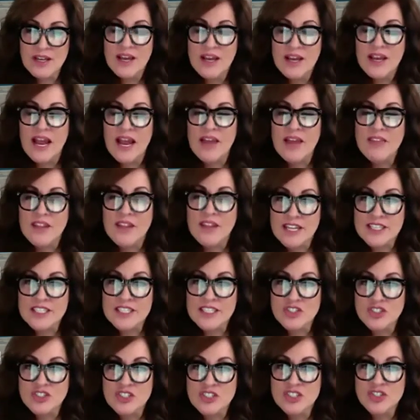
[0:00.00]
And then
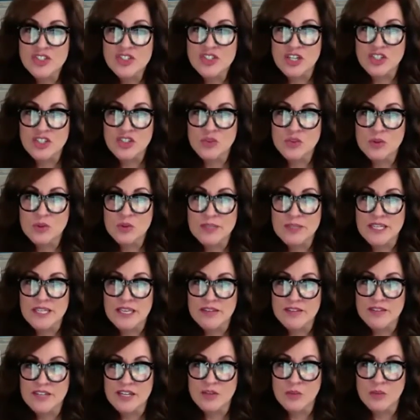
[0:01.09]
additional instruction will be
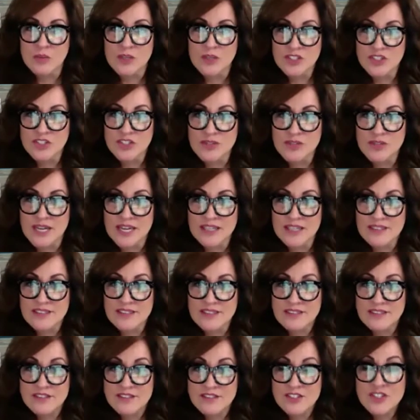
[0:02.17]
given on what to do
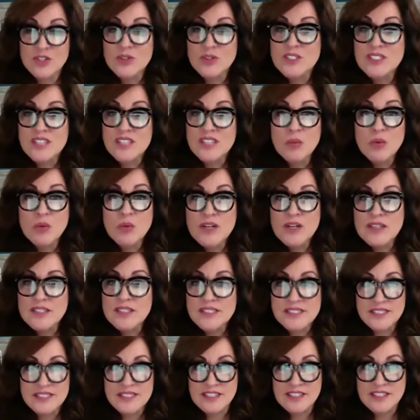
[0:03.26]
next. So somewhere in the
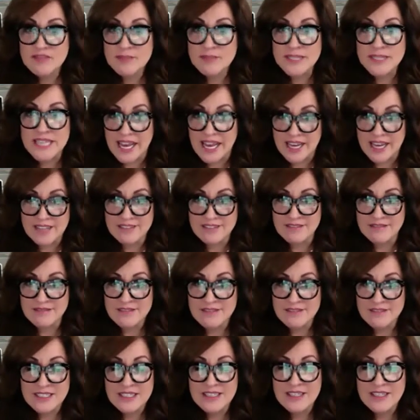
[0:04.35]
city of Manhattan,
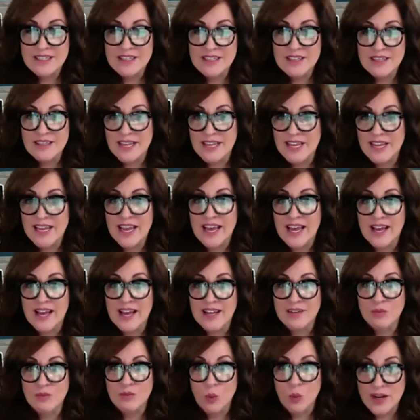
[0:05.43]
they
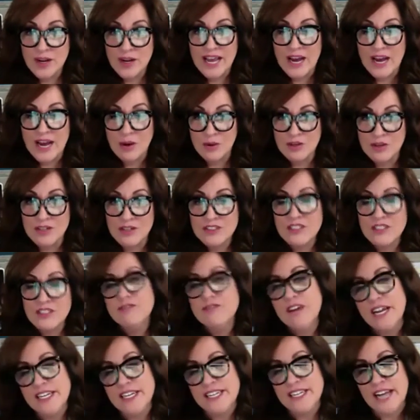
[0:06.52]
had 1 hour to
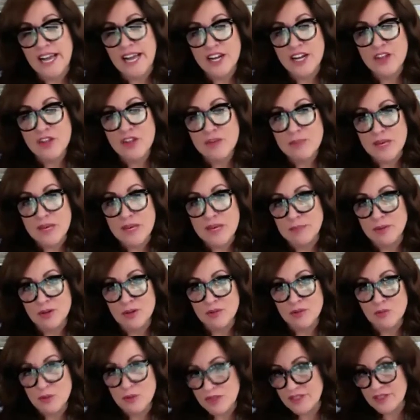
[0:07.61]
find 9 other
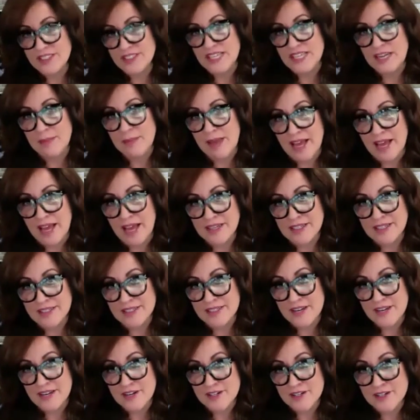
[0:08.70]
people with the same hat as
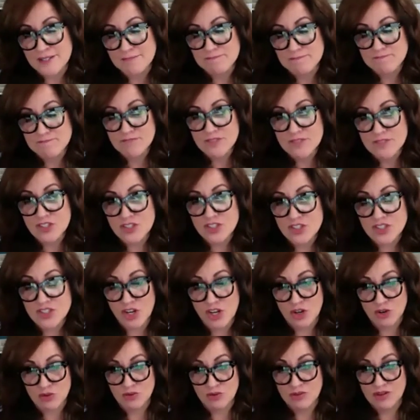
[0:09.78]
theirs.
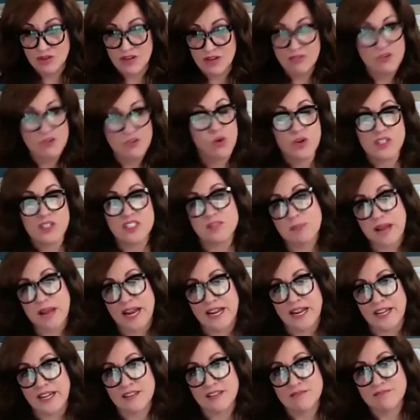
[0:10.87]
So of course,
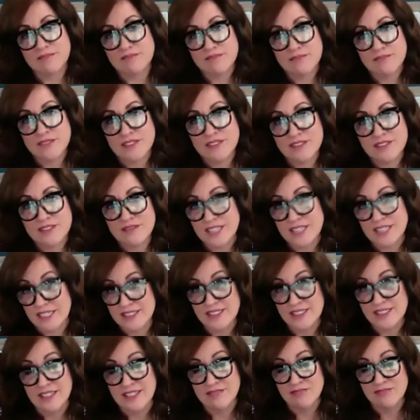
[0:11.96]
panic
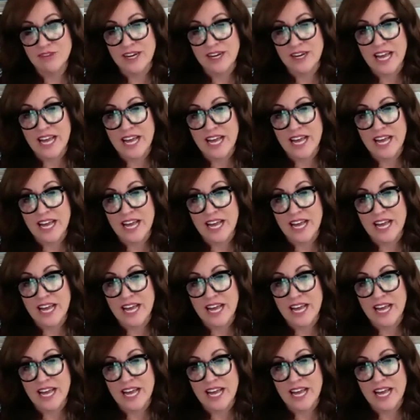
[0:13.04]
sets in, right?